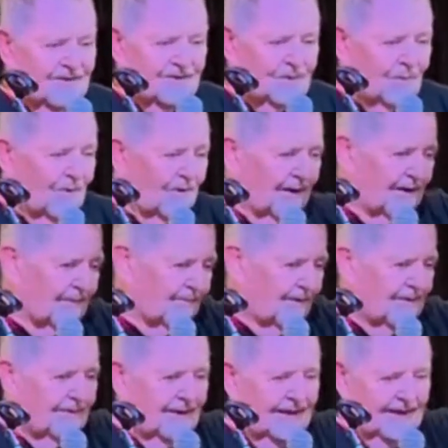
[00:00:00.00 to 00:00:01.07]
squirrel
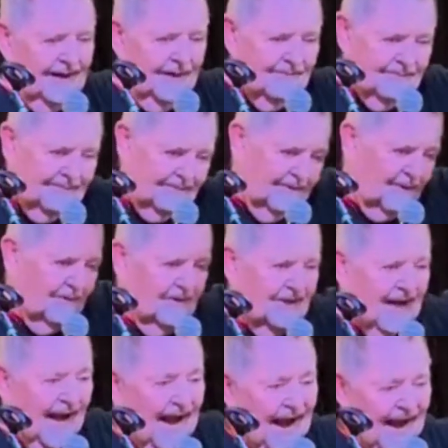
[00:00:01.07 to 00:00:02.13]
went in Aunt Mildred's
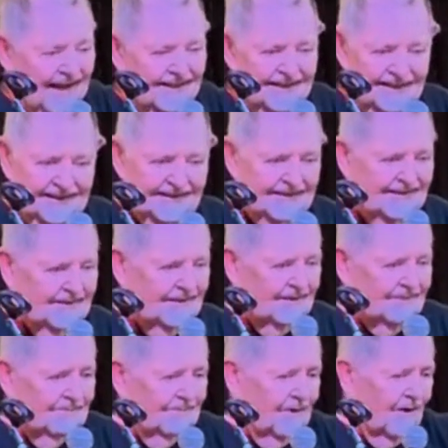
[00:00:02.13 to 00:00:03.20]
hat, and
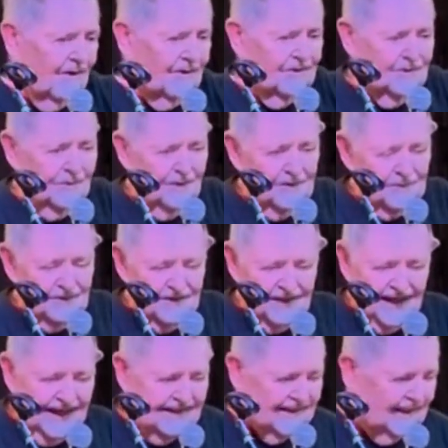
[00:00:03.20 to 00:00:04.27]
then Uncle George was
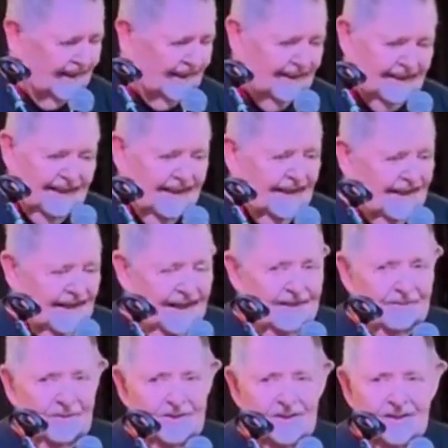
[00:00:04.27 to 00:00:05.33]
chasing it, and
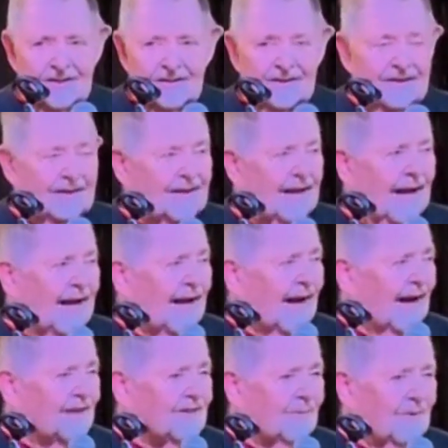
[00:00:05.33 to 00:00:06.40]
it was just
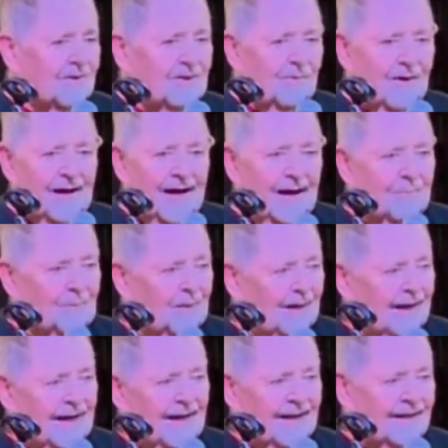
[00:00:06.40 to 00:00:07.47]
chaos. It wasn't what I had
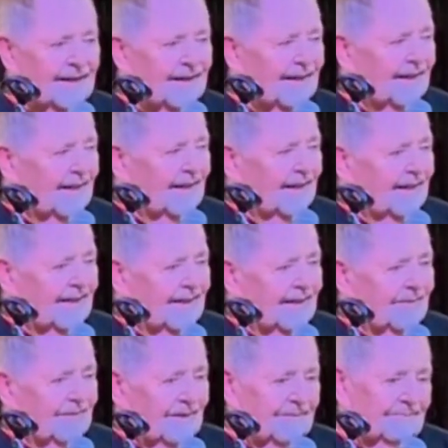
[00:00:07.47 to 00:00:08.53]
planned,
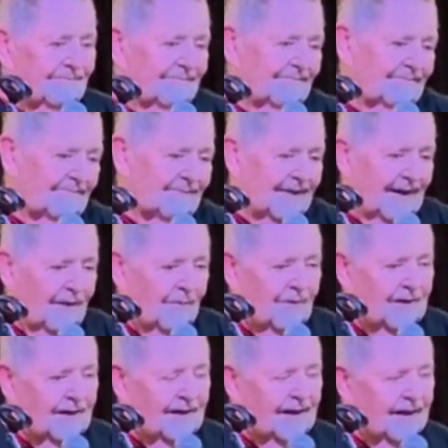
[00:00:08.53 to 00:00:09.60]
and I
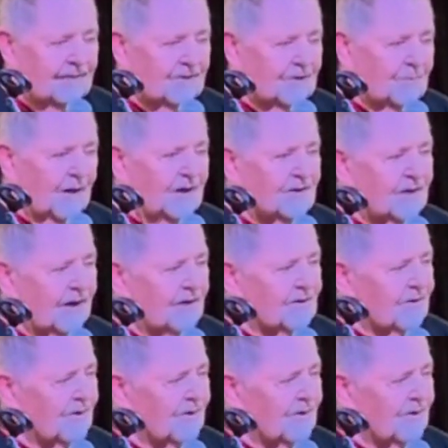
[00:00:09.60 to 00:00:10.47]
wanted that space-age